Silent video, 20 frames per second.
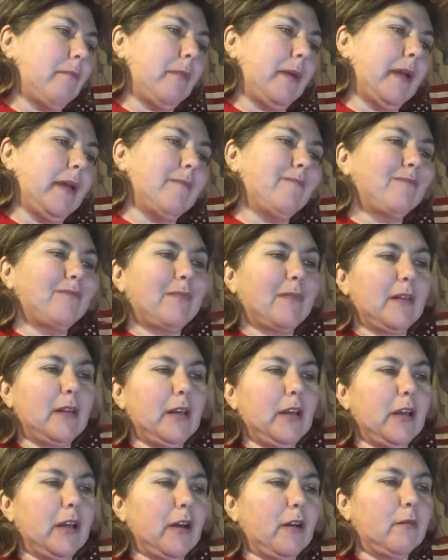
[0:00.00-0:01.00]
But
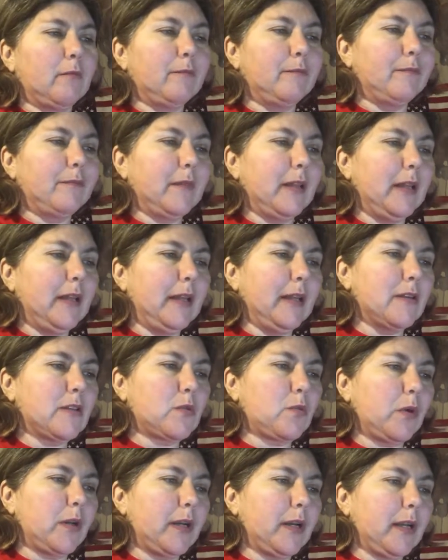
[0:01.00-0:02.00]
you know, it
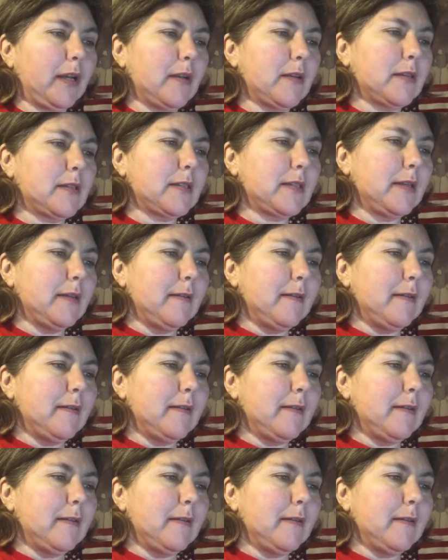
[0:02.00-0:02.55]
is what it is.